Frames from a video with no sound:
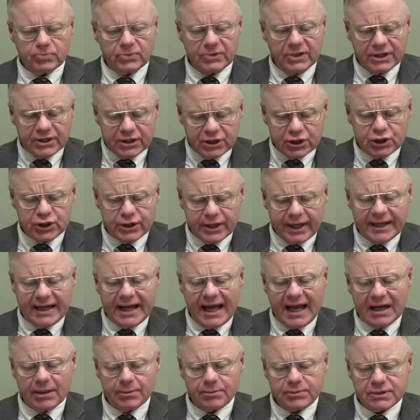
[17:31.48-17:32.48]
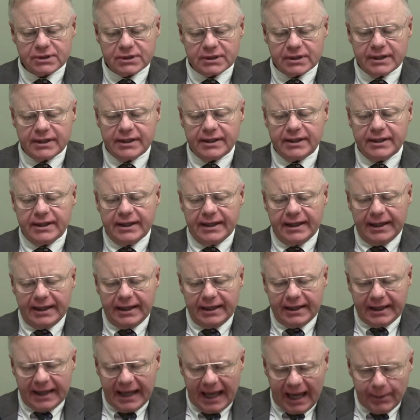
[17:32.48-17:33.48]
this is John Adams,
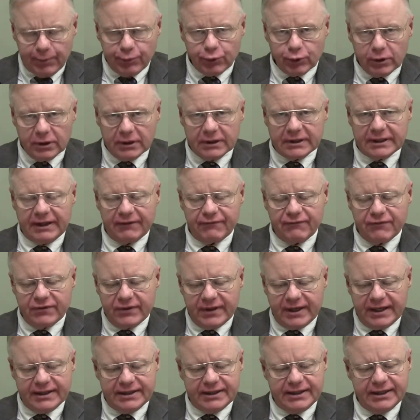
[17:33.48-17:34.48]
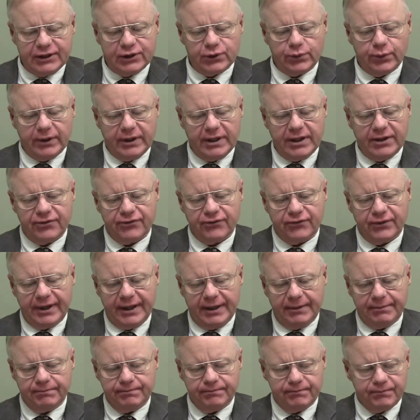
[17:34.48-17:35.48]
April 11th,
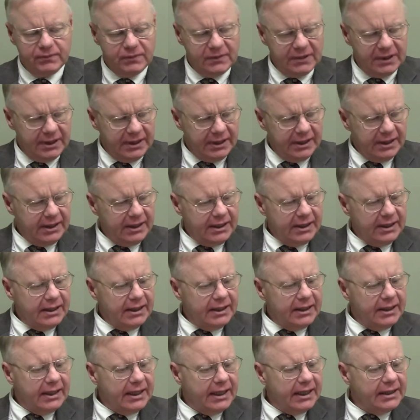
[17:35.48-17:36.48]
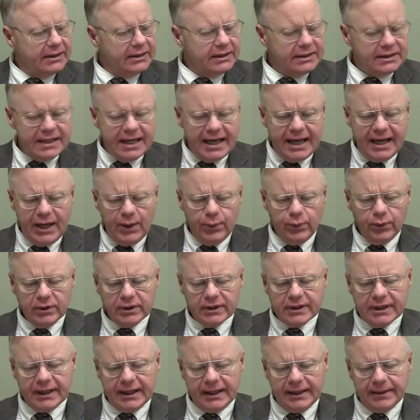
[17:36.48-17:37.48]
1823. And the day will
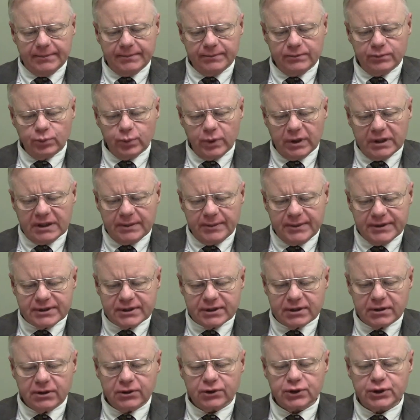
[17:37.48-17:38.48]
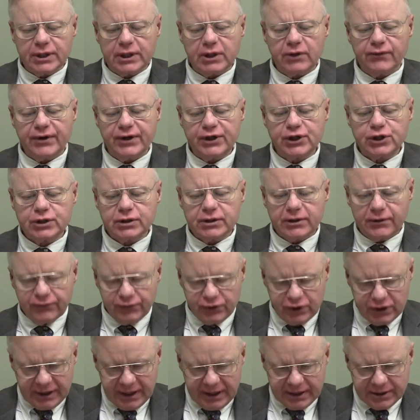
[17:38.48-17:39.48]
come when the mystical generation
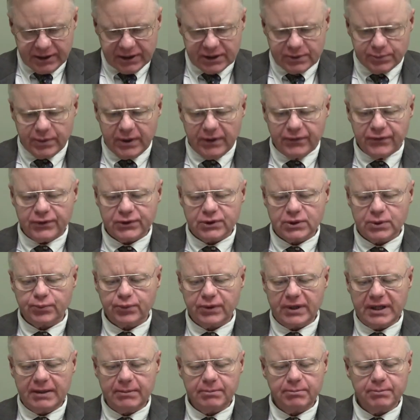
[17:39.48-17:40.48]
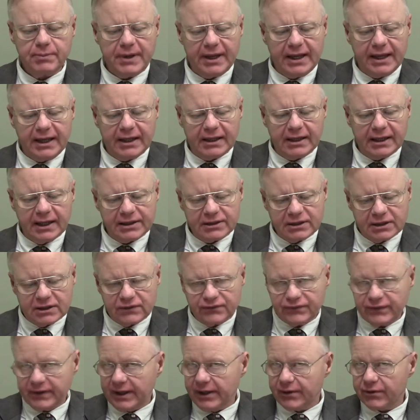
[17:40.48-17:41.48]
of Jesus by the Supreme Being as his
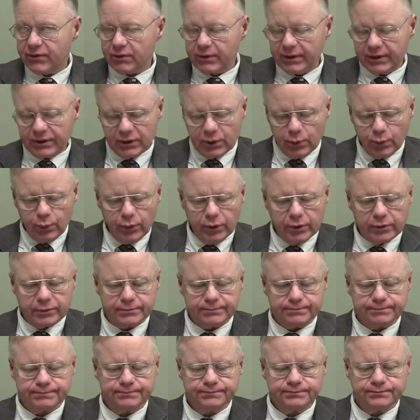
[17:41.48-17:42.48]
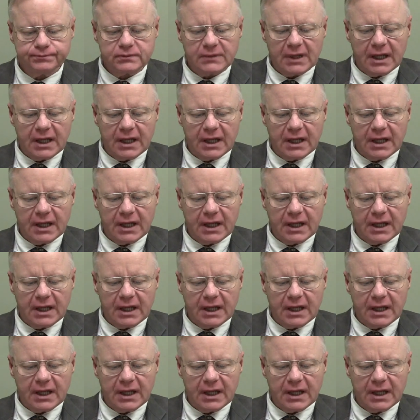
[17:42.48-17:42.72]
Father in the womb